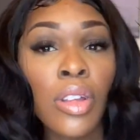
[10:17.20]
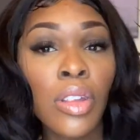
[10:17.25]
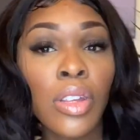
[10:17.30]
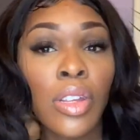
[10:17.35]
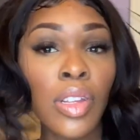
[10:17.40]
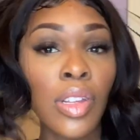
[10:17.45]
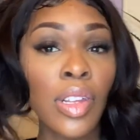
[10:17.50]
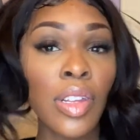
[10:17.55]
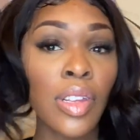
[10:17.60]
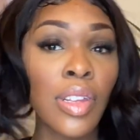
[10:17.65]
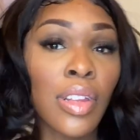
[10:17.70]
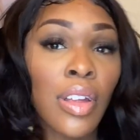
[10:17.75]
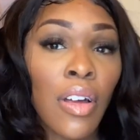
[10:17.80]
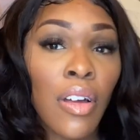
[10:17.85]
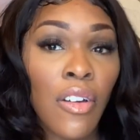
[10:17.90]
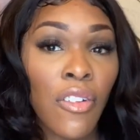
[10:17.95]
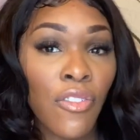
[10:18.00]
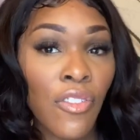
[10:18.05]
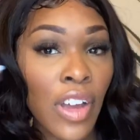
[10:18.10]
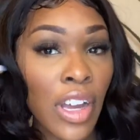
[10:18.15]
this is
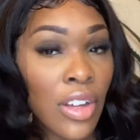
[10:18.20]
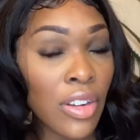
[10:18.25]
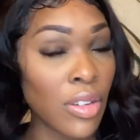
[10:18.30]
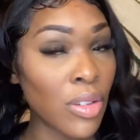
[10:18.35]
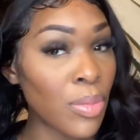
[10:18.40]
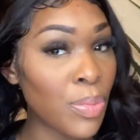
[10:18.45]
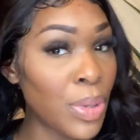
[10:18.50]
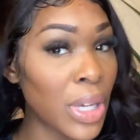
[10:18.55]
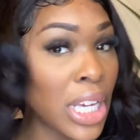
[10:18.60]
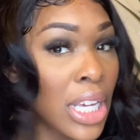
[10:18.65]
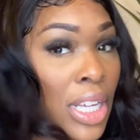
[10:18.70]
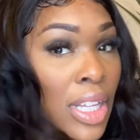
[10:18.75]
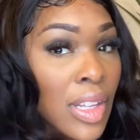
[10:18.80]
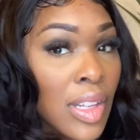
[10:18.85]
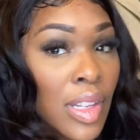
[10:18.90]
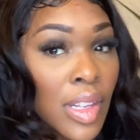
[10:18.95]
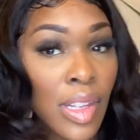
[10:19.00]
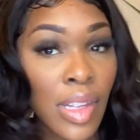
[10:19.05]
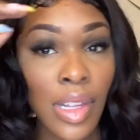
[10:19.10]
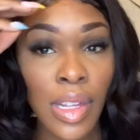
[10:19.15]
the final piece
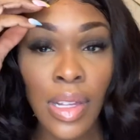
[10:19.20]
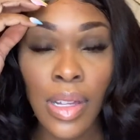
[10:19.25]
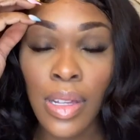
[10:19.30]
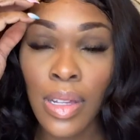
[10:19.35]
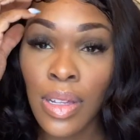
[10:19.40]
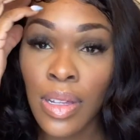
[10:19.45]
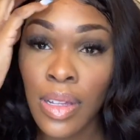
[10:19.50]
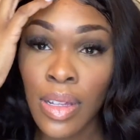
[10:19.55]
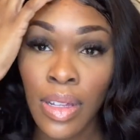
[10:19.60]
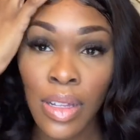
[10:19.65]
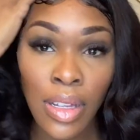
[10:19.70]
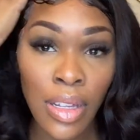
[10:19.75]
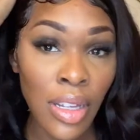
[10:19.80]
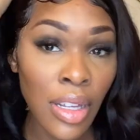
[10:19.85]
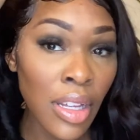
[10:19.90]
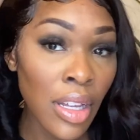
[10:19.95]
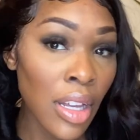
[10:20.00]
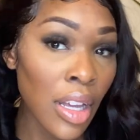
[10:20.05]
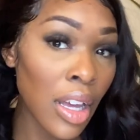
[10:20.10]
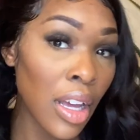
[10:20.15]

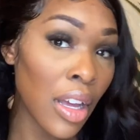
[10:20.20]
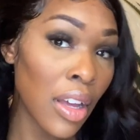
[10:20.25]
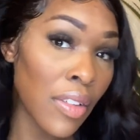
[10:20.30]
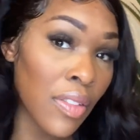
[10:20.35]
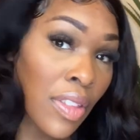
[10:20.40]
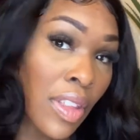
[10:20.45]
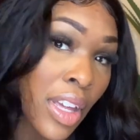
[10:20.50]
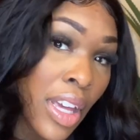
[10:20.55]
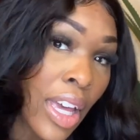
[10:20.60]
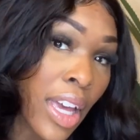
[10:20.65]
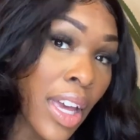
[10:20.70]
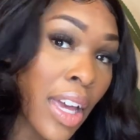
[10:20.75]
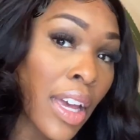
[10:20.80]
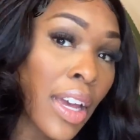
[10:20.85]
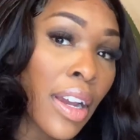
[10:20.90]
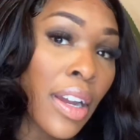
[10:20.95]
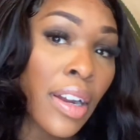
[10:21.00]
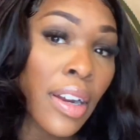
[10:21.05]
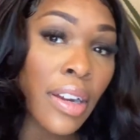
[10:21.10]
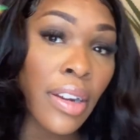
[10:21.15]
of the
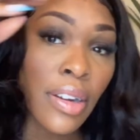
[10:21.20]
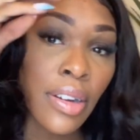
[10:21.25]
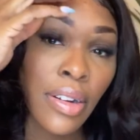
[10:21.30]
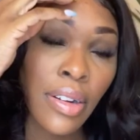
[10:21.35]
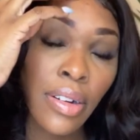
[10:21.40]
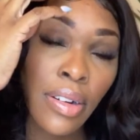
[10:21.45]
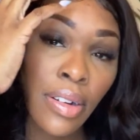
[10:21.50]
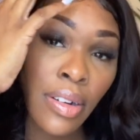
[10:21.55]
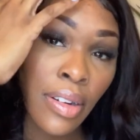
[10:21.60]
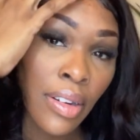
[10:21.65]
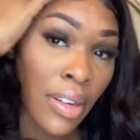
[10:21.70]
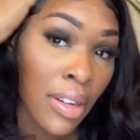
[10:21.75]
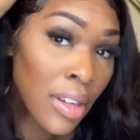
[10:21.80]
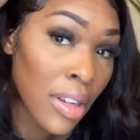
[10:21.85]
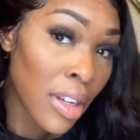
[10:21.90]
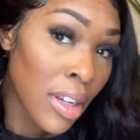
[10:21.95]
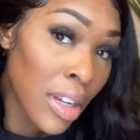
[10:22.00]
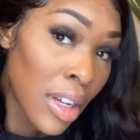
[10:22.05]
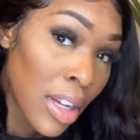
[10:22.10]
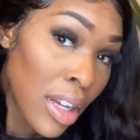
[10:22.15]
hair.
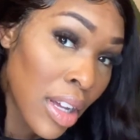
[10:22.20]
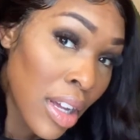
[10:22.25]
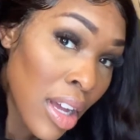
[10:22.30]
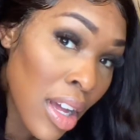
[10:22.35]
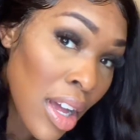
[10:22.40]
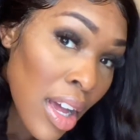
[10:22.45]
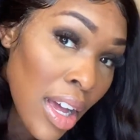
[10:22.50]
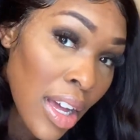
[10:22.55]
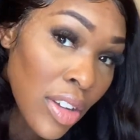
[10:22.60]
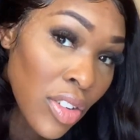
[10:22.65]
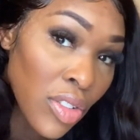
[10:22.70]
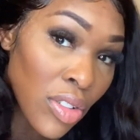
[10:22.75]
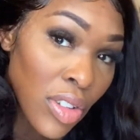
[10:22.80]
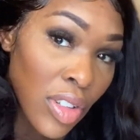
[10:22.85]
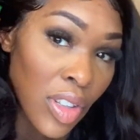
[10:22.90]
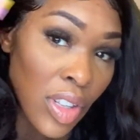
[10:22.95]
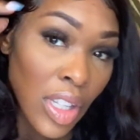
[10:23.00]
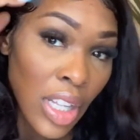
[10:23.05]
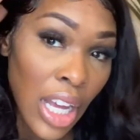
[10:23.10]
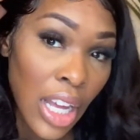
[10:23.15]
As you
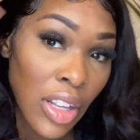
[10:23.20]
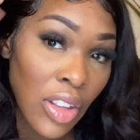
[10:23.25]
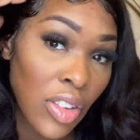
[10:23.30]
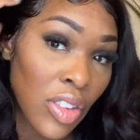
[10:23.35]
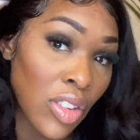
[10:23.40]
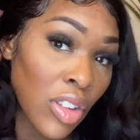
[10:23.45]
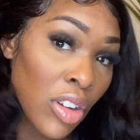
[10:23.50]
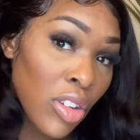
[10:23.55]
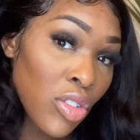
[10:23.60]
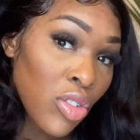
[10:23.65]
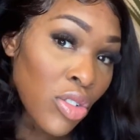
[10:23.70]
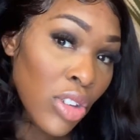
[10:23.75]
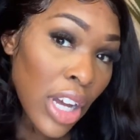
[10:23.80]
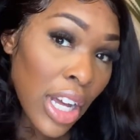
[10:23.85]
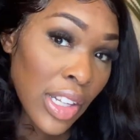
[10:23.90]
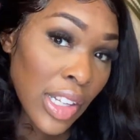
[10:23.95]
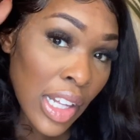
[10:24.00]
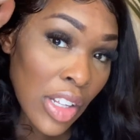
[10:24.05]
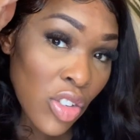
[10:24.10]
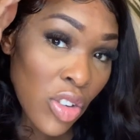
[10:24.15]
can see, I told you
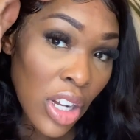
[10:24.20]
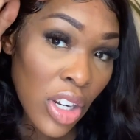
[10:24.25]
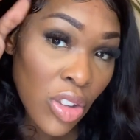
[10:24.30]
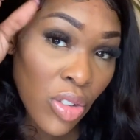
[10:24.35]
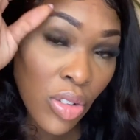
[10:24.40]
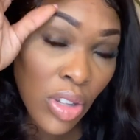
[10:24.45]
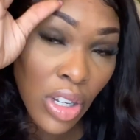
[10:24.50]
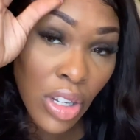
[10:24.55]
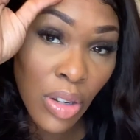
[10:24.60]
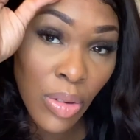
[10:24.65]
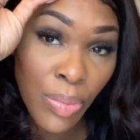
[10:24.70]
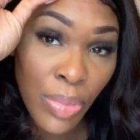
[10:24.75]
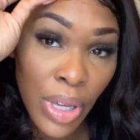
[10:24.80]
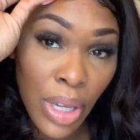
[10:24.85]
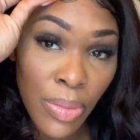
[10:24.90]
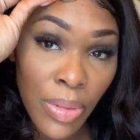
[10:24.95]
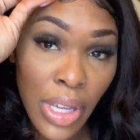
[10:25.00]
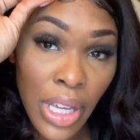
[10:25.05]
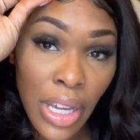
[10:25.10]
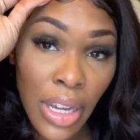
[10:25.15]
guys I try to do a little
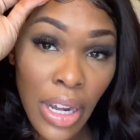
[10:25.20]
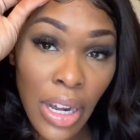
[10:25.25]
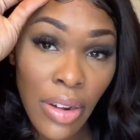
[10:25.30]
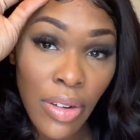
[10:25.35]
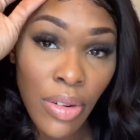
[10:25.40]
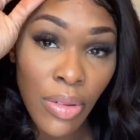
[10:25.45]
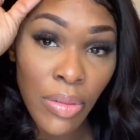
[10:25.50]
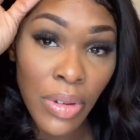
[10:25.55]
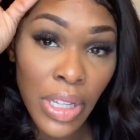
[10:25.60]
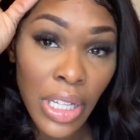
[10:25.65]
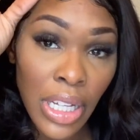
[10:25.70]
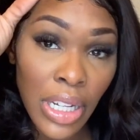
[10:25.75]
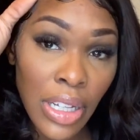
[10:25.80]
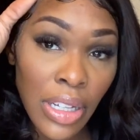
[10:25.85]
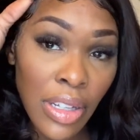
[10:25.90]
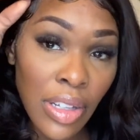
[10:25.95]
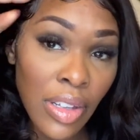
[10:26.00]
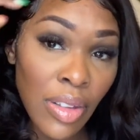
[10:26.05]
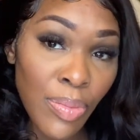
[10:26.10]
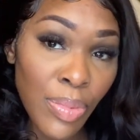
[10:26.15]
baby hair. I don't know what that
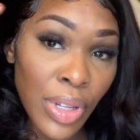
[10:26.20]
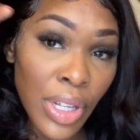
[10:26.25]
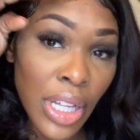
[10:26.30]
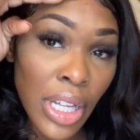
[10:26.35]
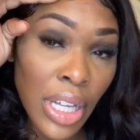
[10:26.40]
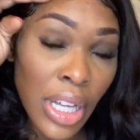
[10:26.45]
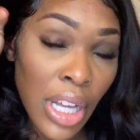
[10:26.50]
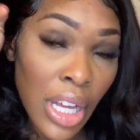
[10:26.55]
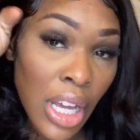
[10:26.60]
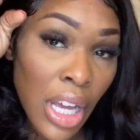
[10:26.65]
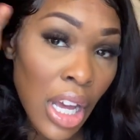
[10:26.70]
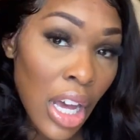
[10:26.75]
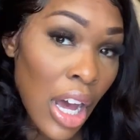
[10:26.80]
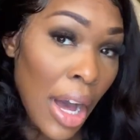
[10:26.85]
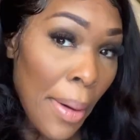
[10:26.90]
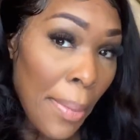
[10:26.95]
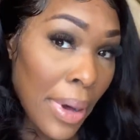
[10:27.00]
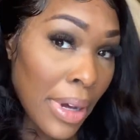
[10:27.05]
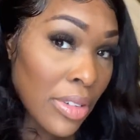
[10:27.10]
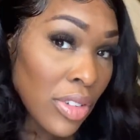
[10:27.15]
does, but
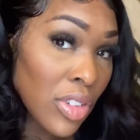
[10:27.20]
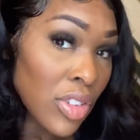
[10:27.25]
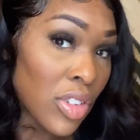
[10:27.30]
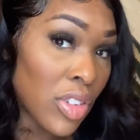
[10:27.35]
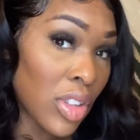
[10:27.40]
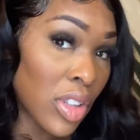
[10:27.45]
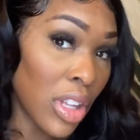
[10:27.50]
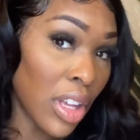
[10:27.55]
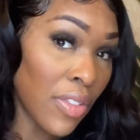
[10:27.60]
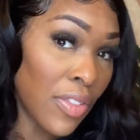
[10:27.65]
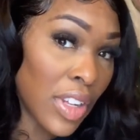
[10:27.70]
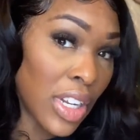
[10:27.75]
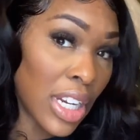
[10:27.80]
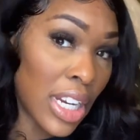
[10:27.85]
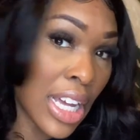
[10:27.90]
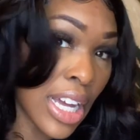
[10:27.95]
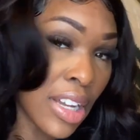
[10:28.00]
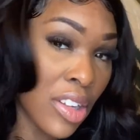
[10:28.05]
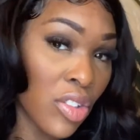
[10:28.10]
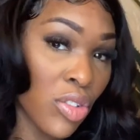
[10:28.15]
I'm probably should just let it
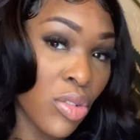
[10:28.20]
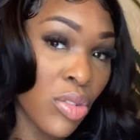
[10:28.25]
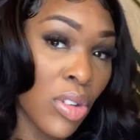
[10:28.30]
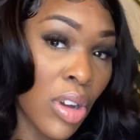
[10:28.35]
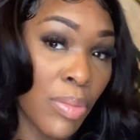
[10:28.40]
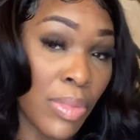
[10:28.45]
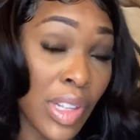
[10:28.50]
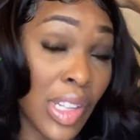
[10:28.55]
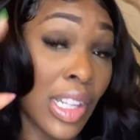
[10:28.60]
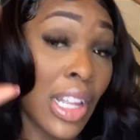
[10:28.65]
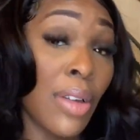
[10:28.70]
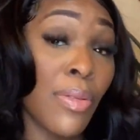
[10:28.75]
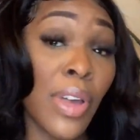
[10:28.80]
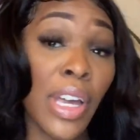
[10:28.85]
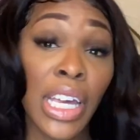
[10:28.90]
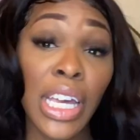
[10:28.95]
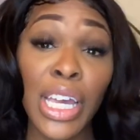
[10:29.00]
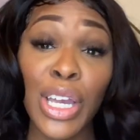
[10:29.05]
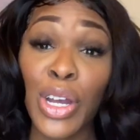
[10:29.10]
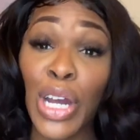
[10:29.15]
natural. I'm gonna stay
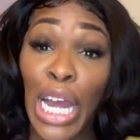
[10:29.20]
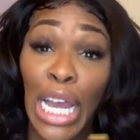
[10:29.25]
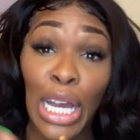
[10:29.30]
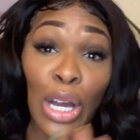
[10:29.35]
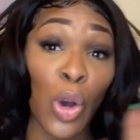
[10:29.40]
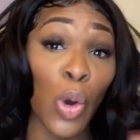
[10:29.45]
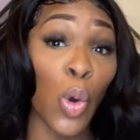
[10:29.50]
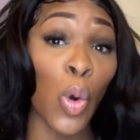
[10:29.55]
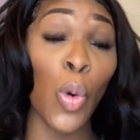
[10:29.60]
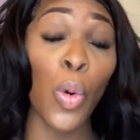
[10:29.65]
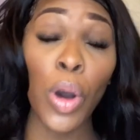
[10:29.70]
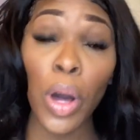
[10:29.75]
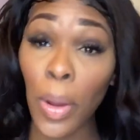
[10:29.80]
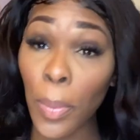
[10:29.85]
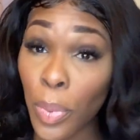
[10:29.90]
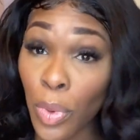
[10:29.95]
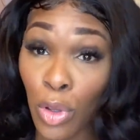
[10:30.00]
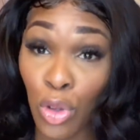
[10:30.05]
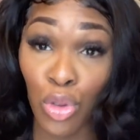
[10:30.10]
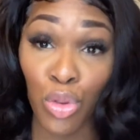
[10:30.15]
back here. I ain't gonna go
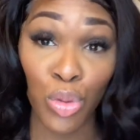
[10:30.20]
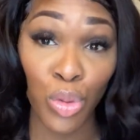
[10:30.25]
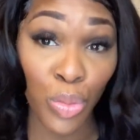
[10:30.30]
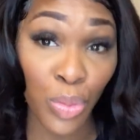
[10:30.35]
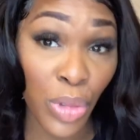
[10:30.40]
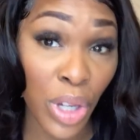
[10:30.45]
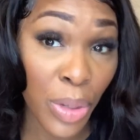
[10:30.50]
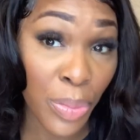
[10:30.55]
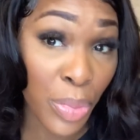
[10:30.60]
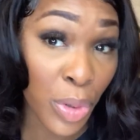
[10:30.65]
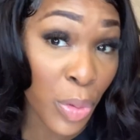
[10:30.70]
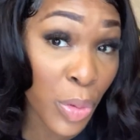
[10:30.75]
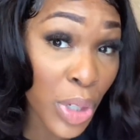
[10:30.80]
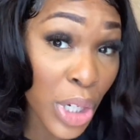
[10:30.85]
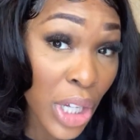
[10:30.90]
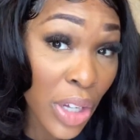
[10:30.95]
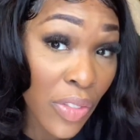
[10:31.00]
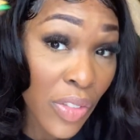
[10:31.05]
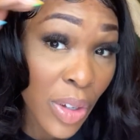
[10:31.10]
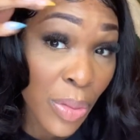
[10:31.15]
up or zoom up or
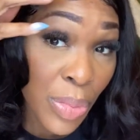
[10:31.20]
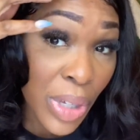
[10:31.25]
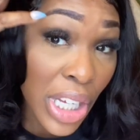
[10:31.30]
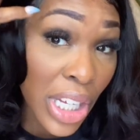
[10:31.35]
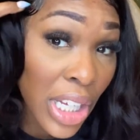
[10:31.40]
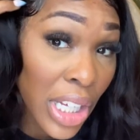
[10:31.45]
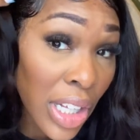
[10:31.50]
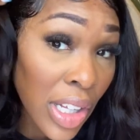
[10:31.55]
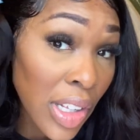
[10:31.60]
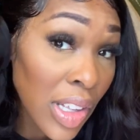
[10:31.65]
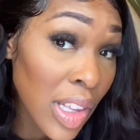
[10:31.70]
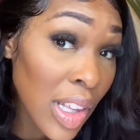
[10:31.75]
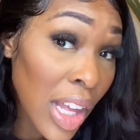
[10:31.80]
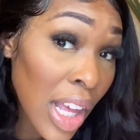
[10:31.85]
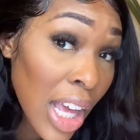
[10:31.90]
whatever because